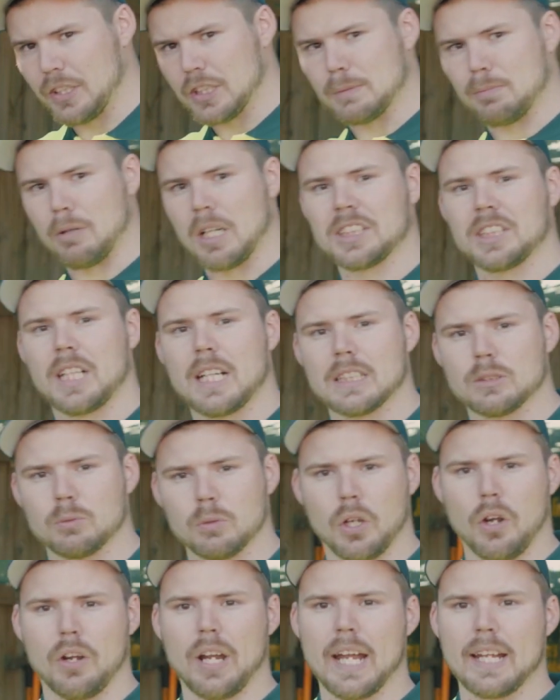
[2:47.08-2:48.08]
use brush cutters, we'll
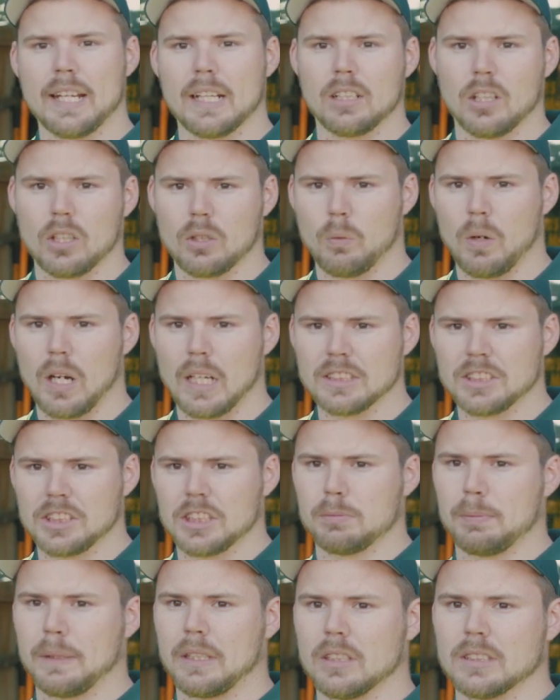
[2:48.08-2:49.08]
go anti-clockwise,
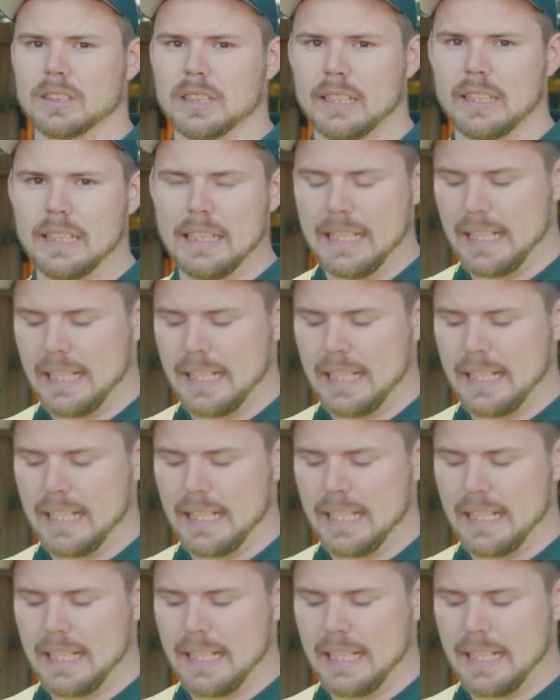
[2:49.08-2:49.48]
just because it